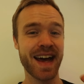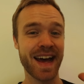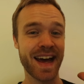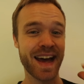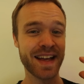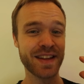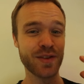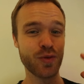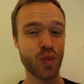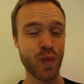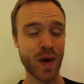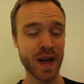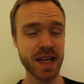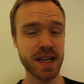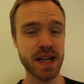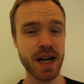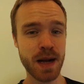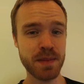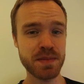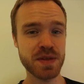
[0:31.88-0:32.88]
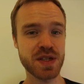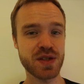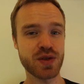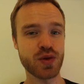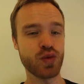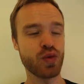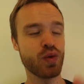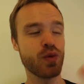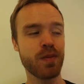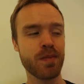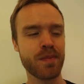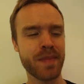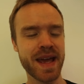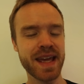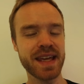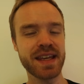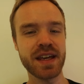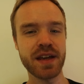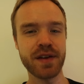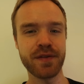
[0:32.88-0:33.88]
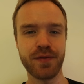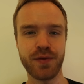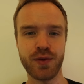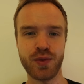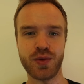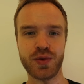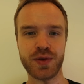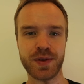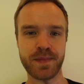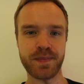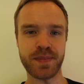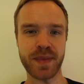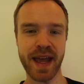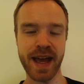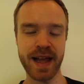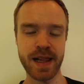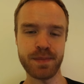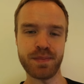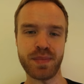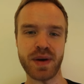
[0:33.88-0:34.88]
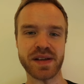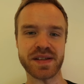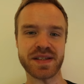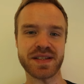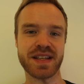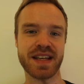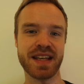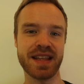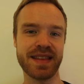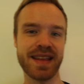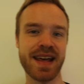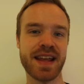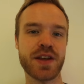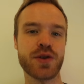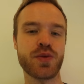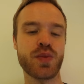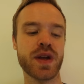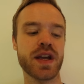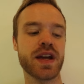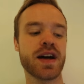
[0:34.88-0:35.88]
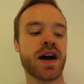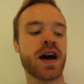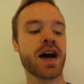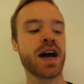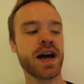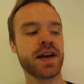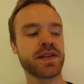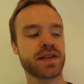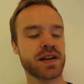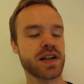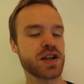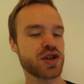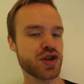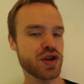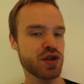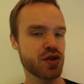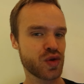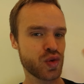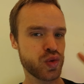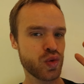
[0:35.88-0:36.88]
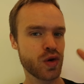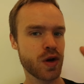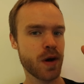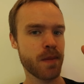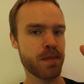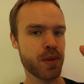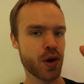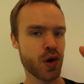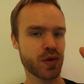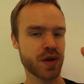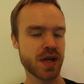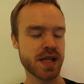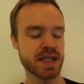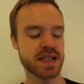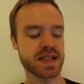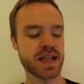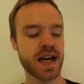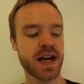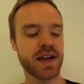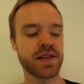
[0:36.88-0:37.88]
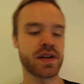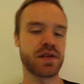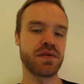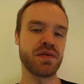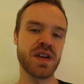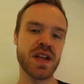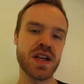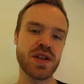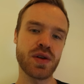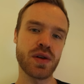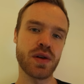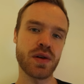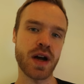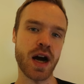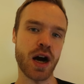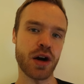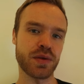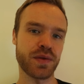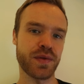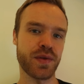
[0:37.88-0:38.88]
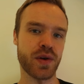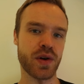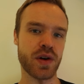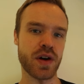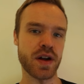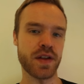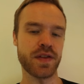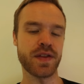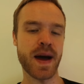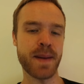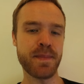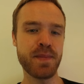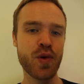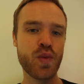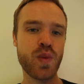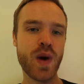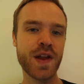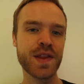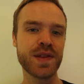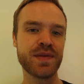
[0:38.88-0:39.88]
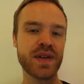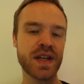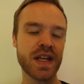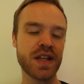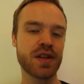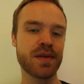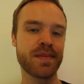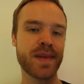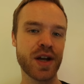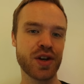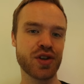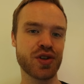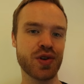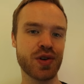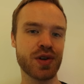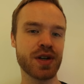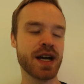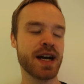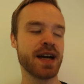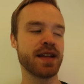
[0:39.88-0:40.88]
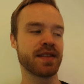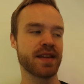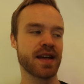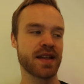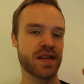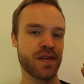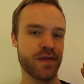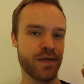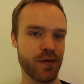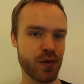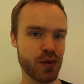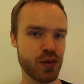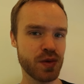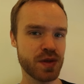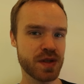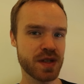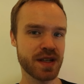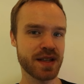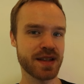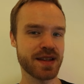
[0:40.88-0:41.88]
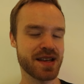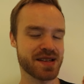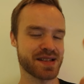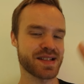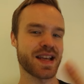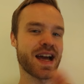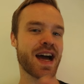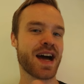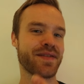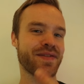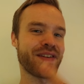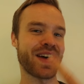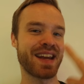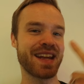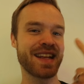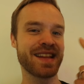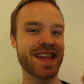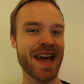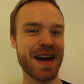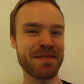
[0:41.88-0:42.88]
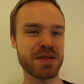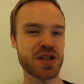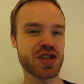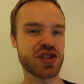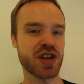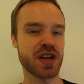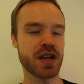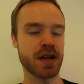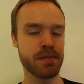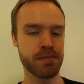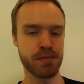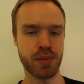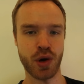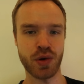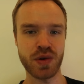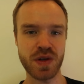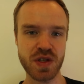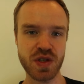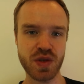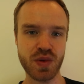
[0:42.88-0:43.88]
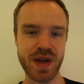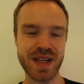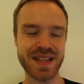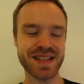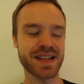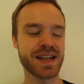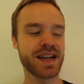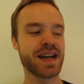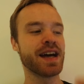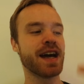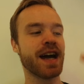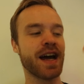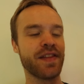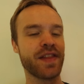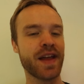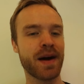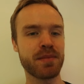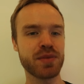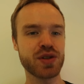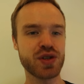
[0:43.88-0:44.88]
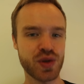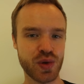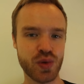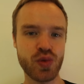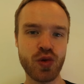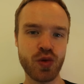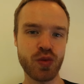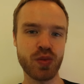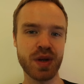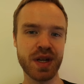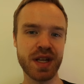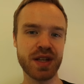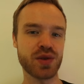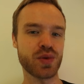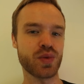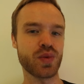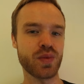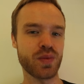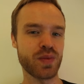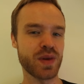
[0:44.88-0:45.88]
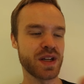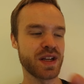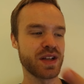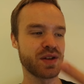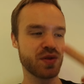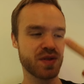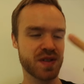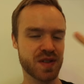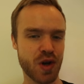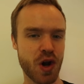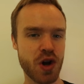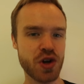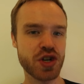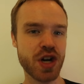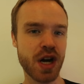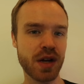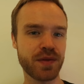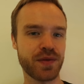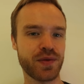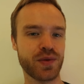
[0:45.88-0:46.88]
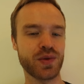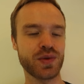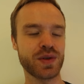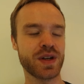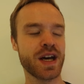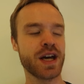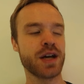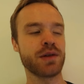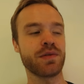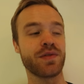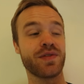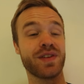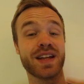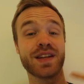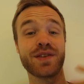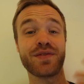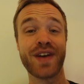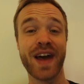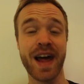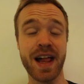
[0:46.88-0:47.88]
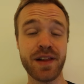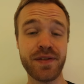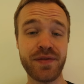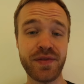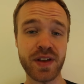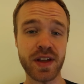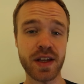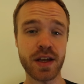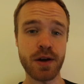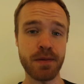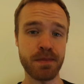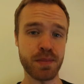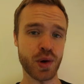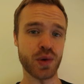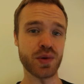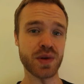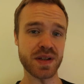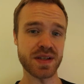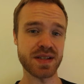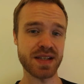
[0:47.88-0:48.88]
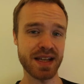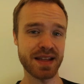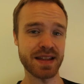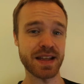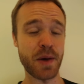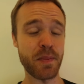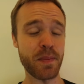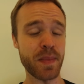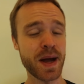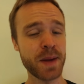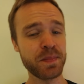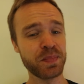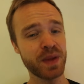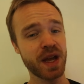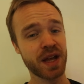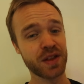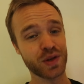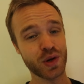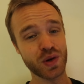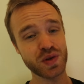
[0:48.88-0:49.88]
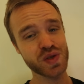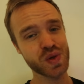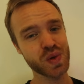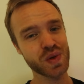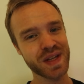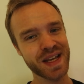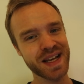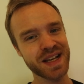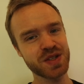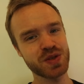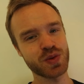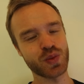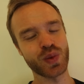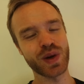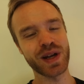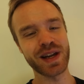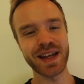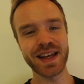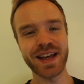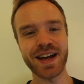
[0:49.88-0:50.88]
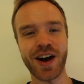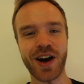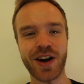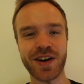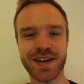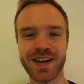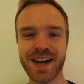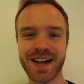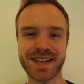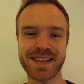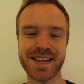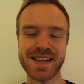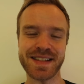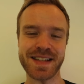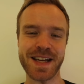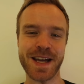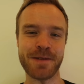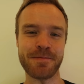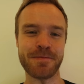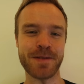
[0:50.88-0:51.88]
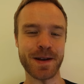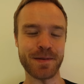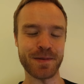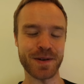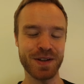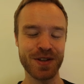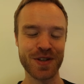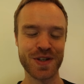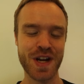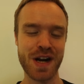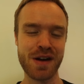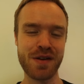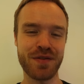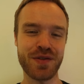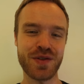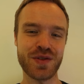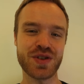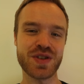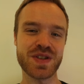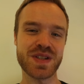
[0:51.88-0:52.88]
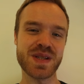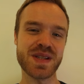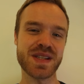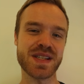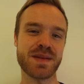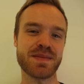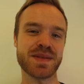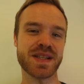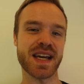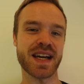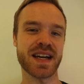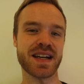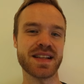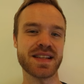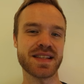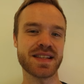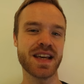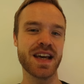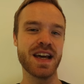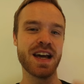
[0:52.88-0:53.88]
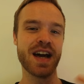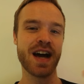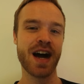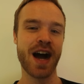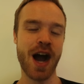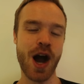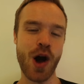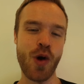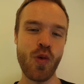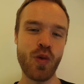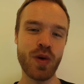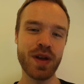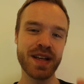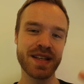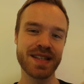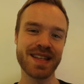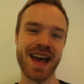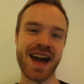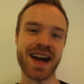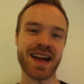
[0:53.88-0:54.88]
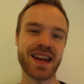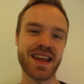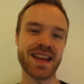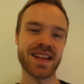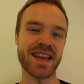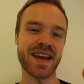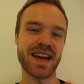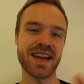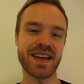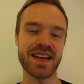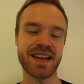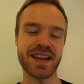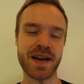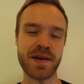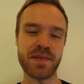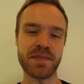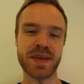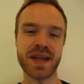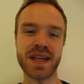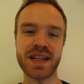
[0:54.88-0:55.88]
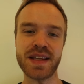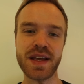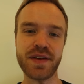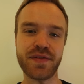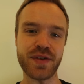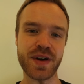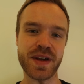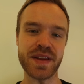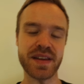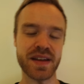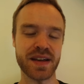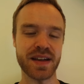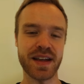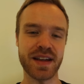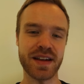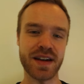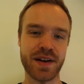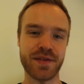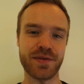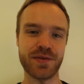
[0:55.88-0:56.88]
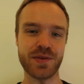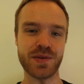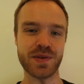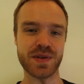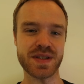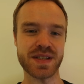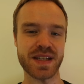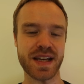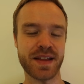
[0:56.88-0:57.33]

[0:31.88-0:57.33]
And when it comes to making food help us in that area, there are literally two components that we need to look out for. Number one, we need to make sure that the food doesn't have any damaging components to it. And number two, we need to search out food with a lot of healthy components in them. And those two things really are not the same. And I'm going to share with you just in some seconds how exactly they can be different in our foods.